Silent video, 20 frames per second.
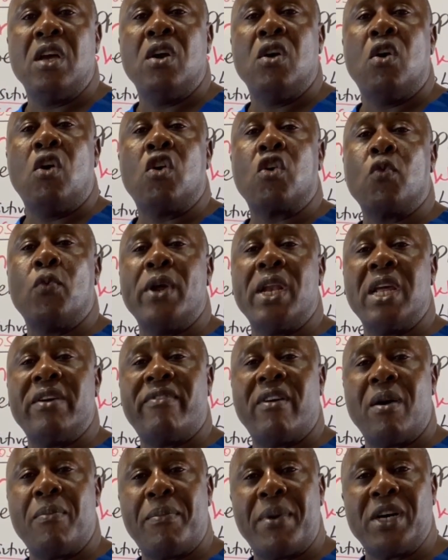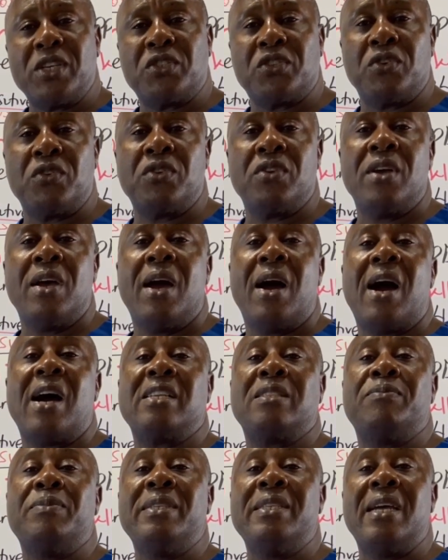or whenever a person has
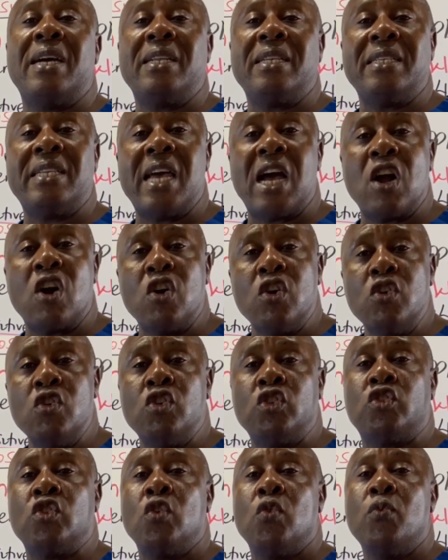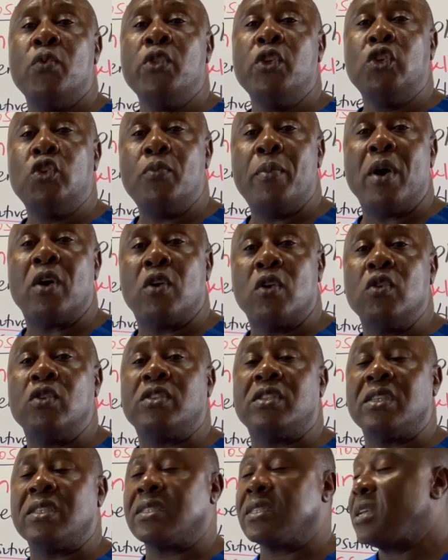been diagnosed with the
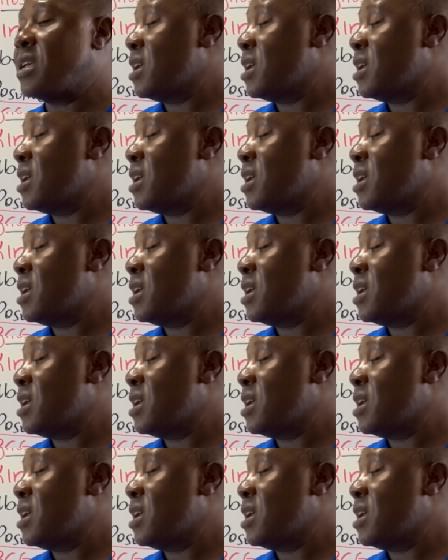tuberculosis,